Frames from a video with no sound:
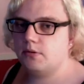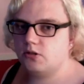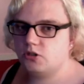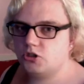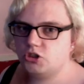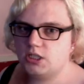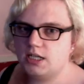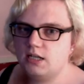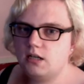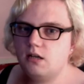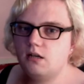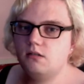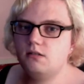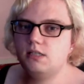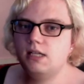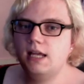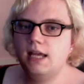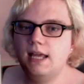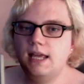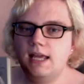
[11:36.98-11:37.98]
of shadows,
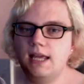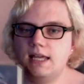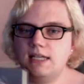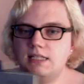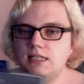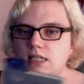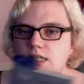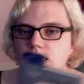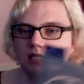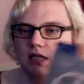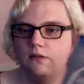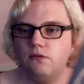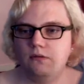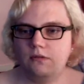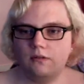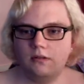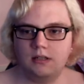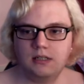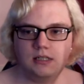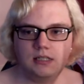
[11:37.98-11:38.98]
is the
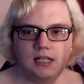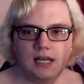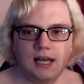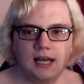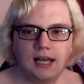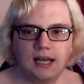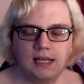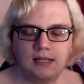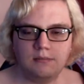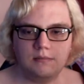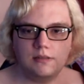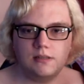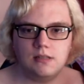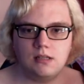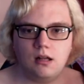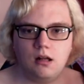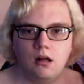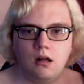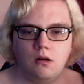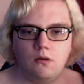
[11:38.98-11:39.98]
different types
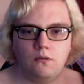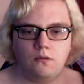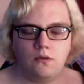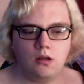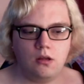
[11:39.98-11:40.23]
of,